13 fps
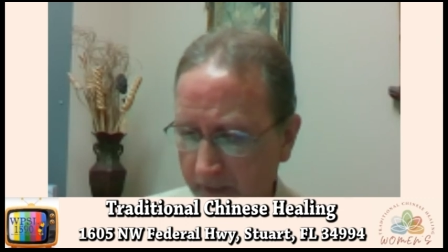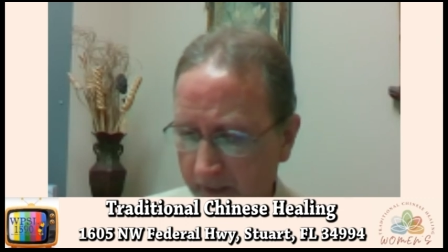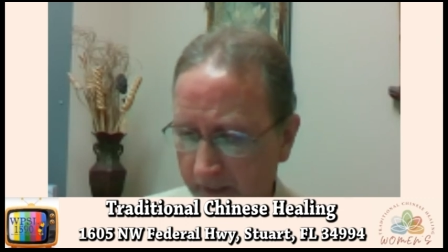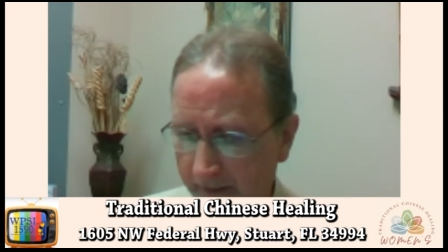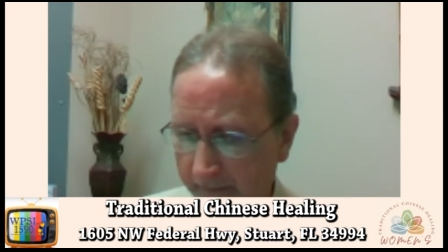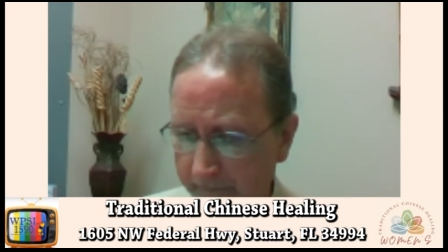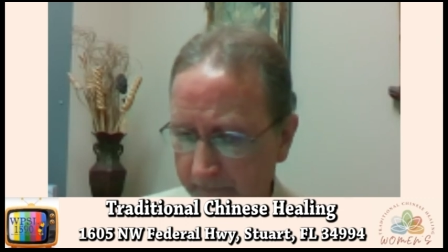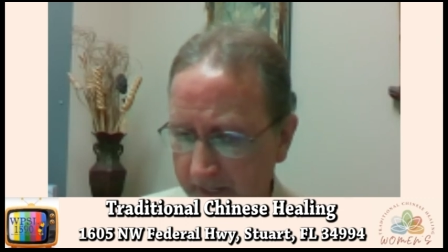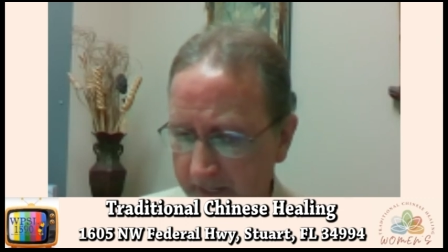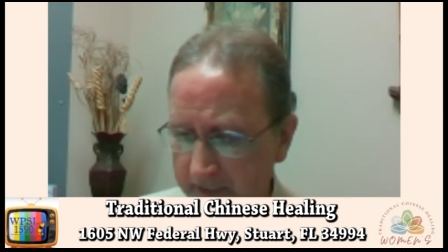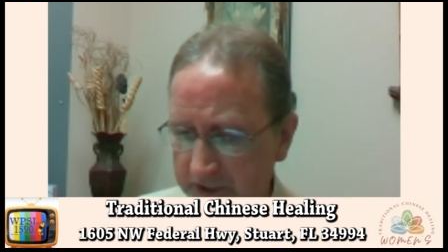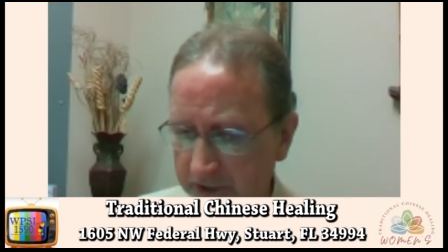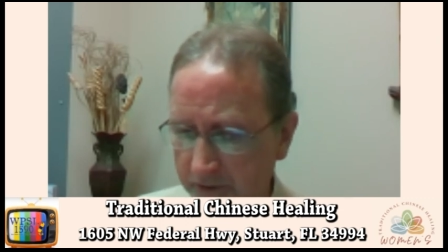um,
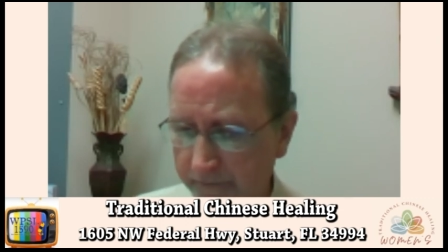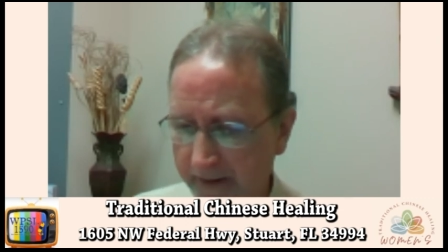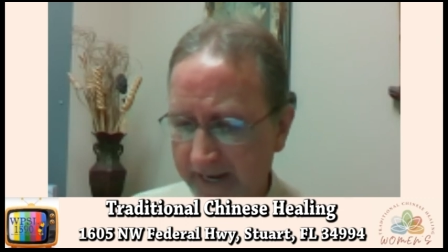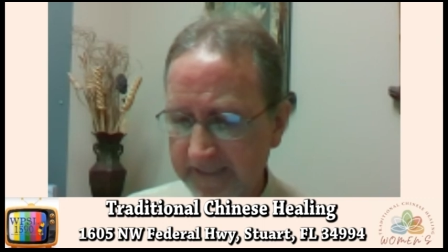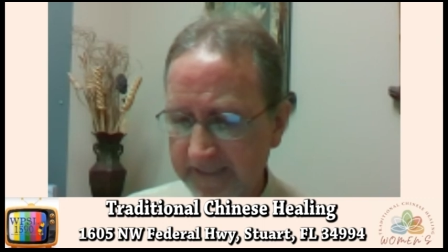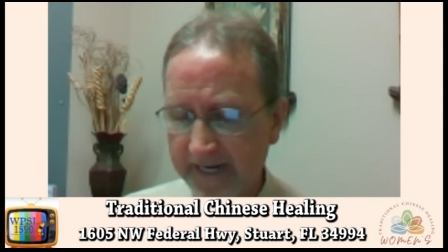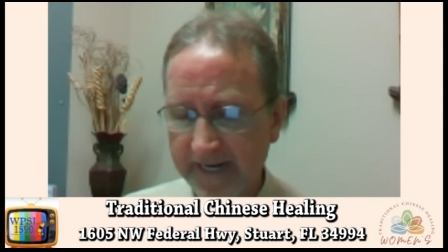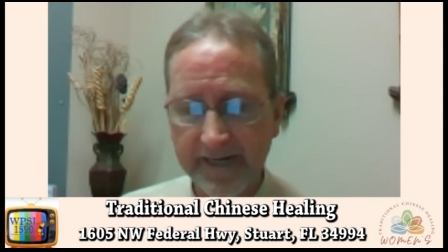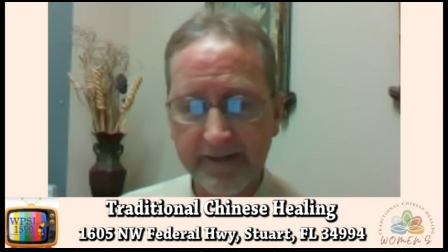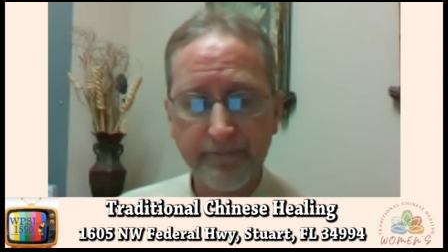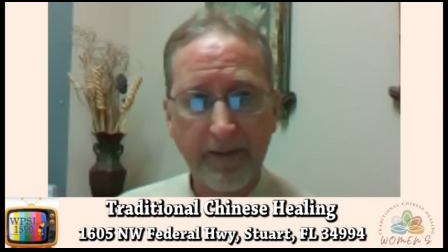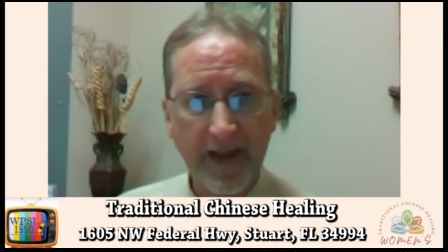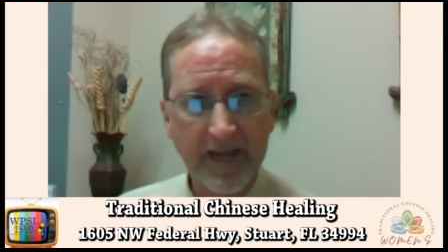to
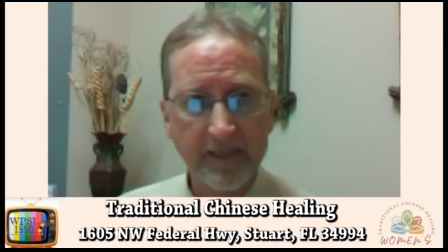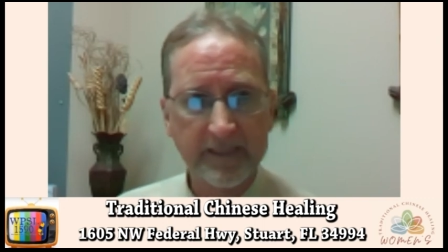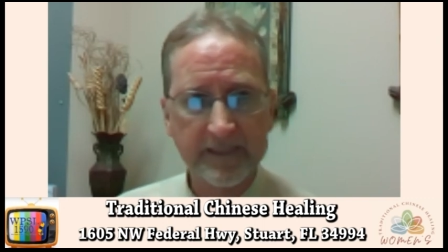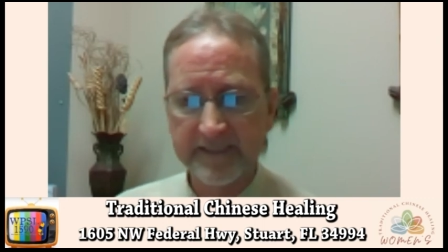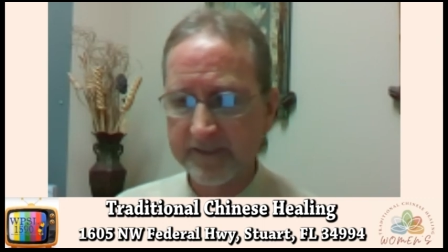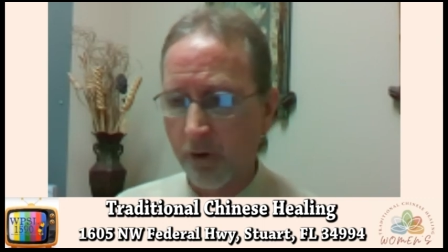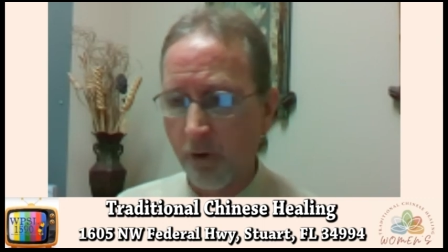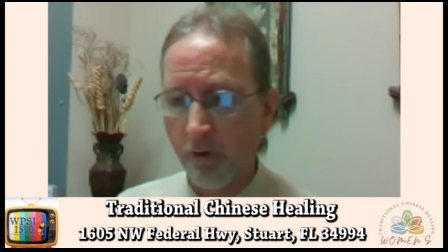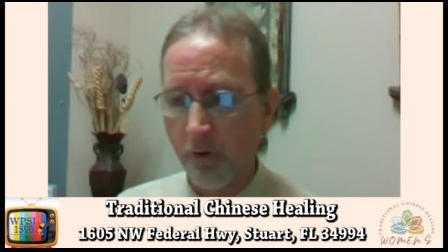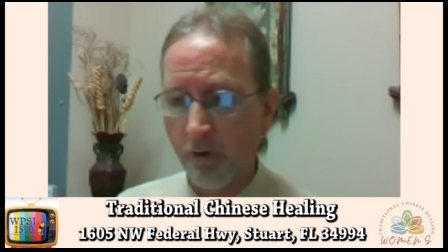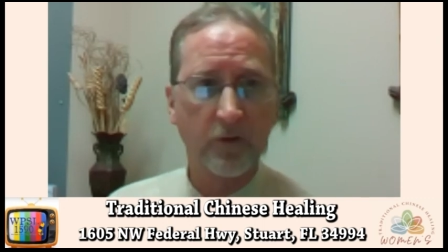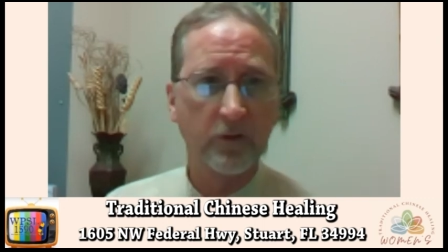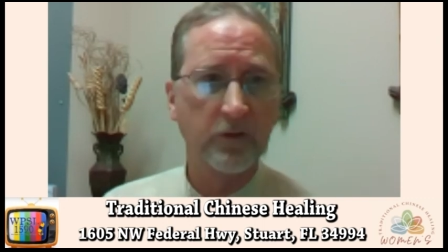maintain balance
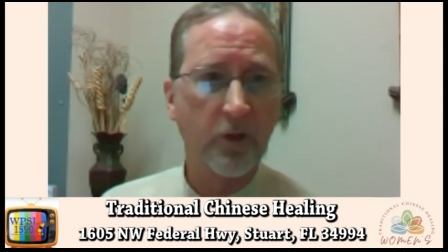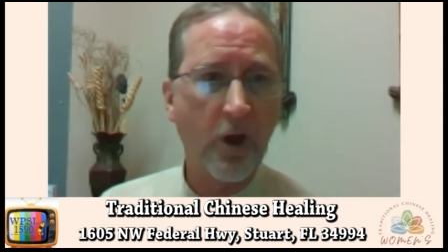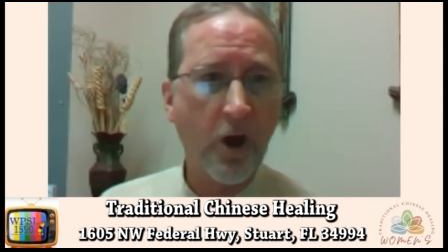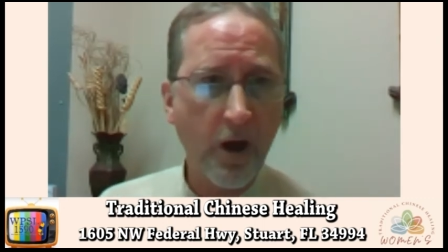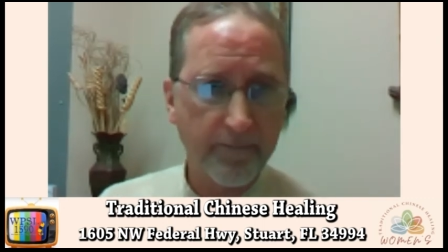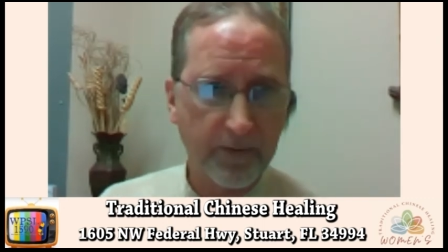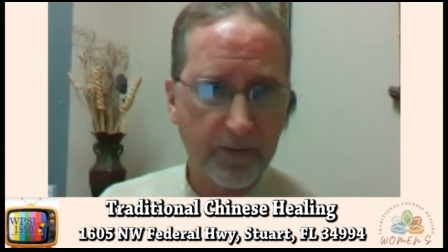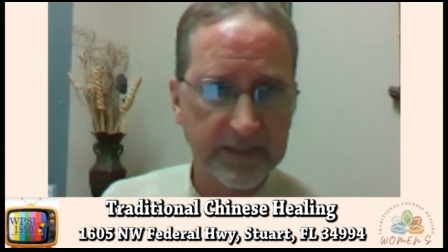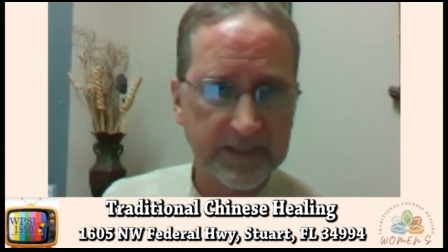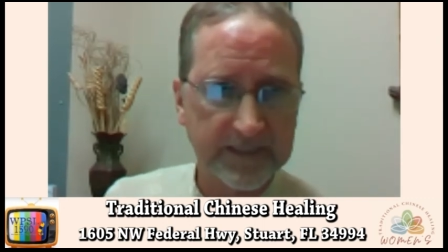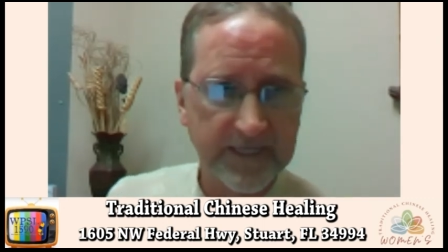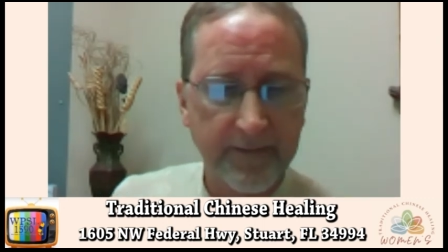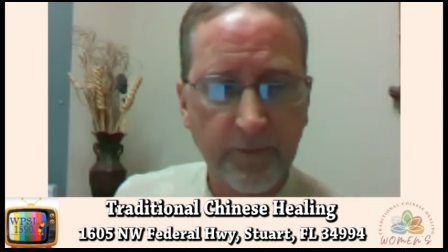over long periods
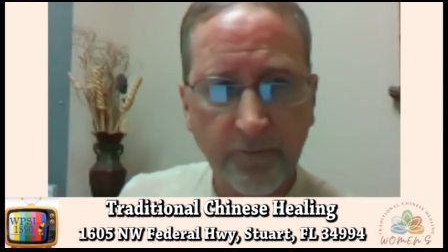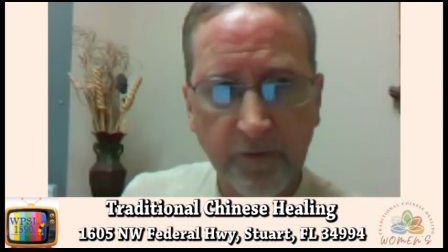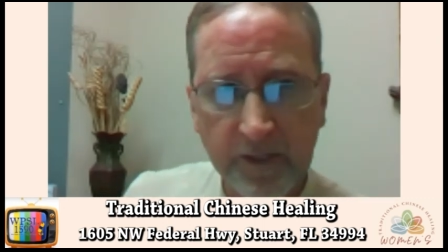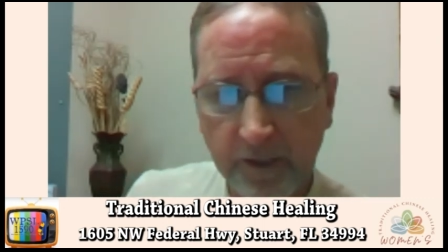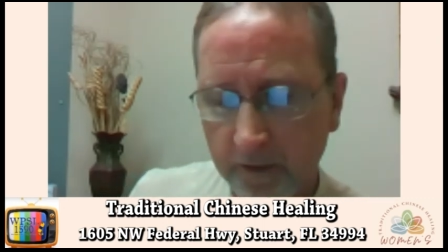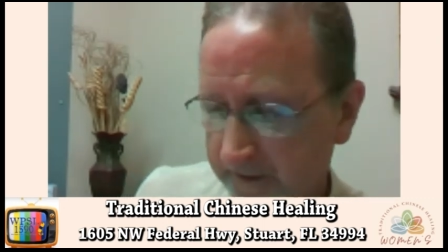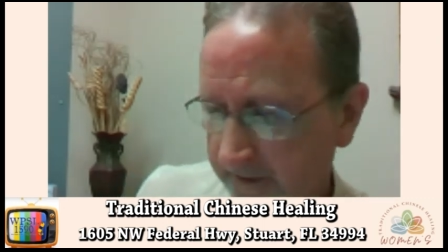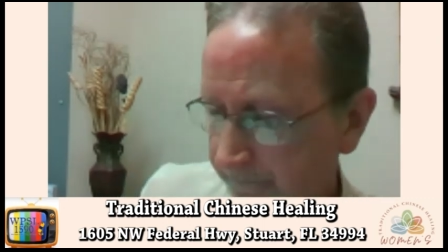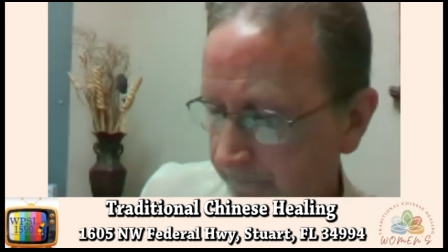of time, over years.